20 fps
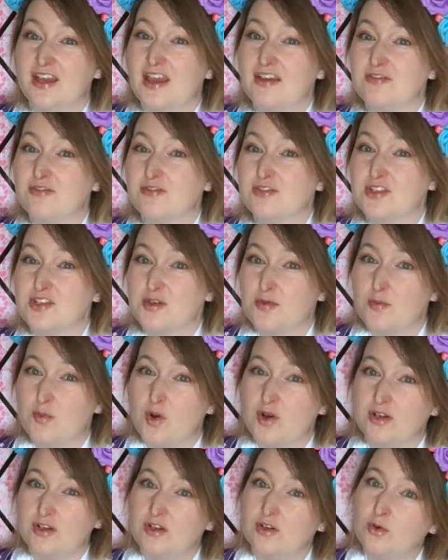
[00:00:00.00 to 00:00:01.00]
have
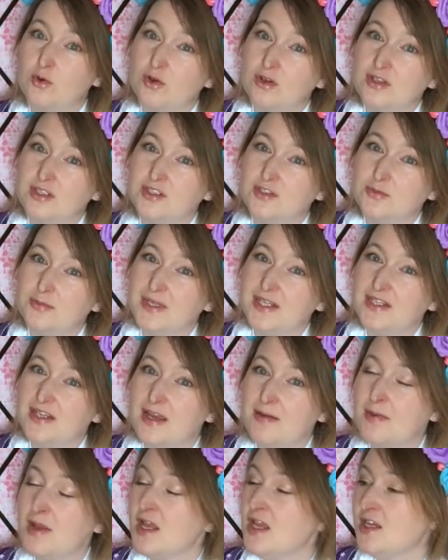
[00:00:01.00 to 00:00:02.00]
someone locally to make
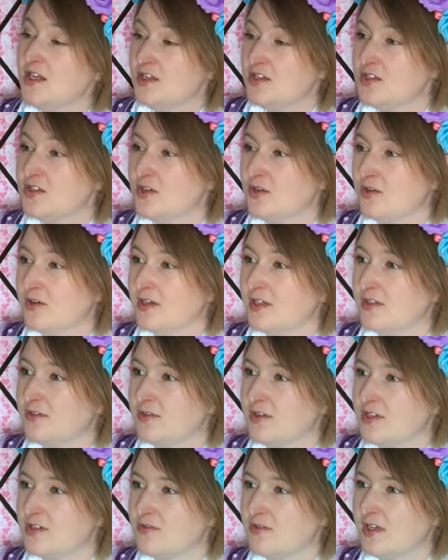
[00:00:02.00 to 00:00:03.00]
them so it
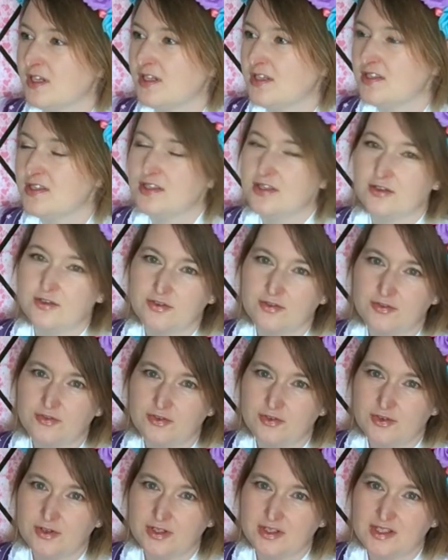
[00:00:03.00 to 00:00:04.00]
was really easier
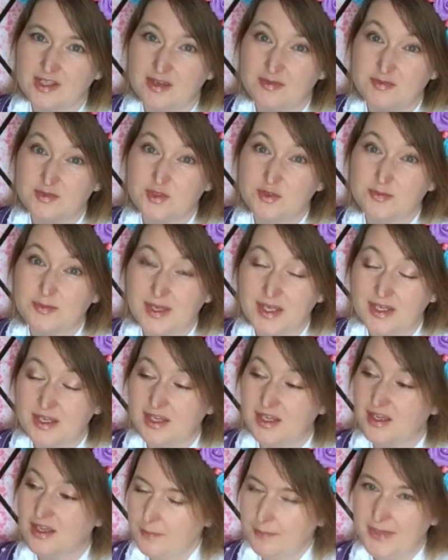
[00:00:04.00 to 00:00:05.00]
for them to
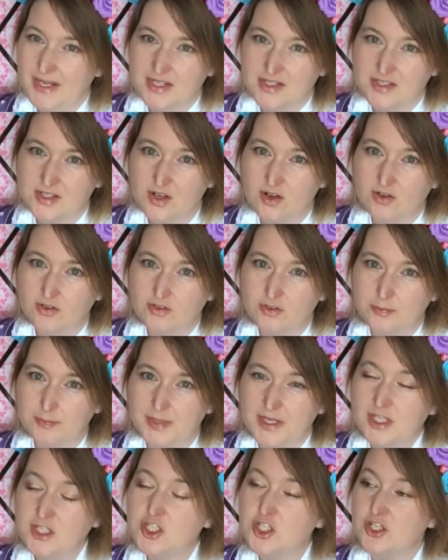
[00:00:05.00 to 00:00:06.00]
make based on the
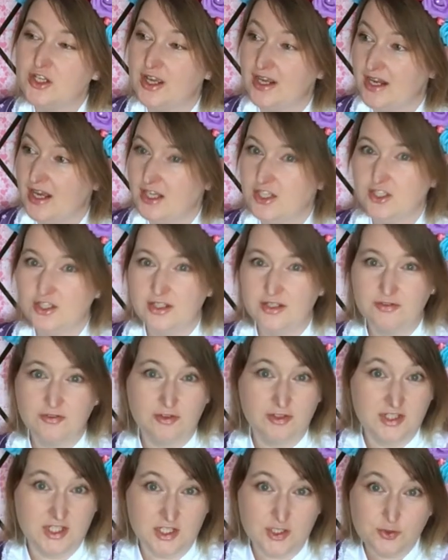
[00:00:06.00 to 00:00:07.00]
picture and actually
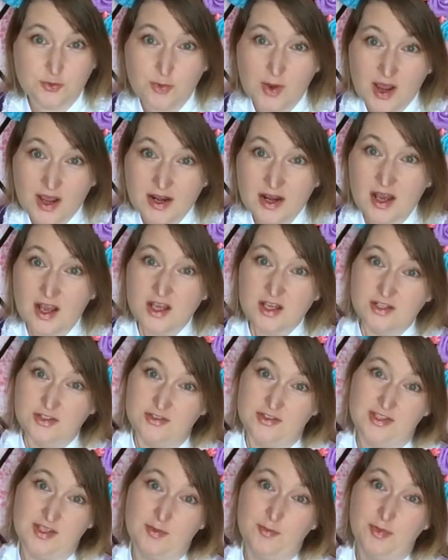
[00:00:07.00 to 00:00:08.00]
for this one
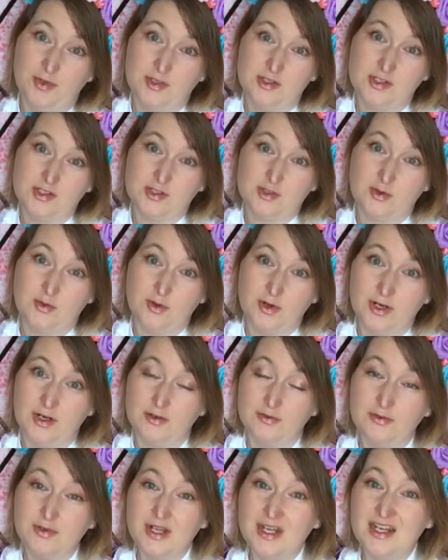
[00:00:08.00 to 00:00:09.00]
the samples were
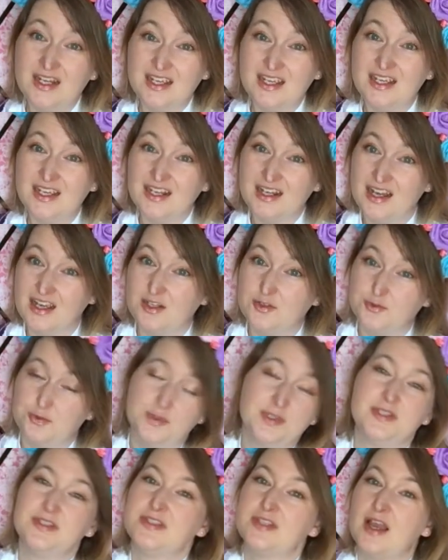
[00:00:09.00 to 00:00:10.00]
really like
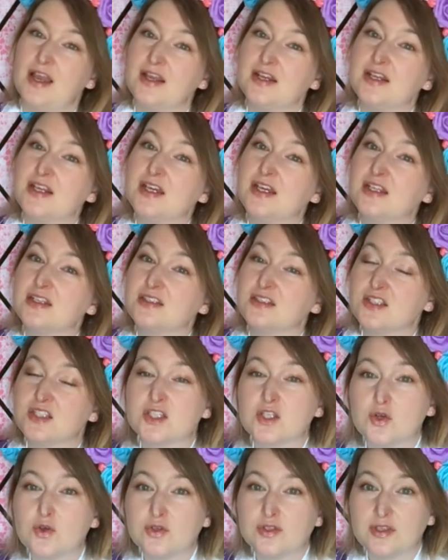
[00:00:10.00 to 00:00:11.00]
we designed it
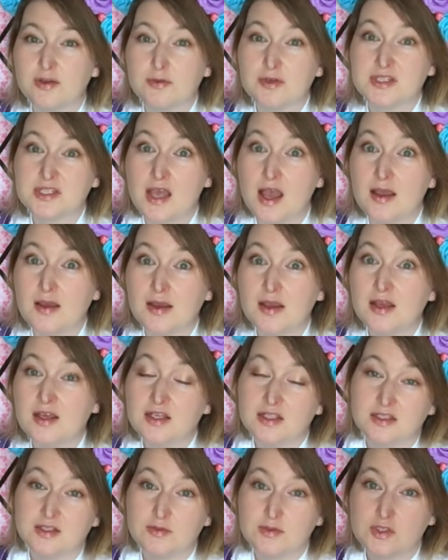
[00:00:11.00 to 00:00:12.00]
so that was hot
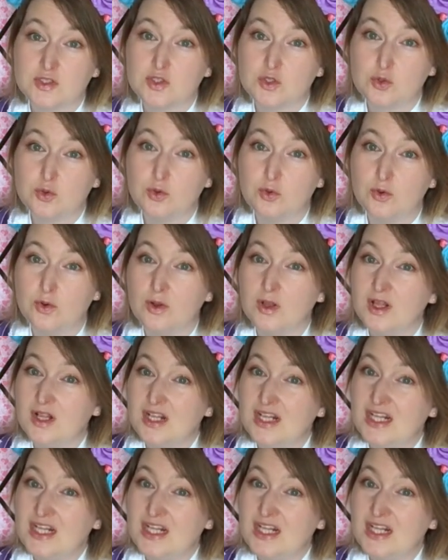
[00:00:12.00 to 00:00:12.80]
that was cool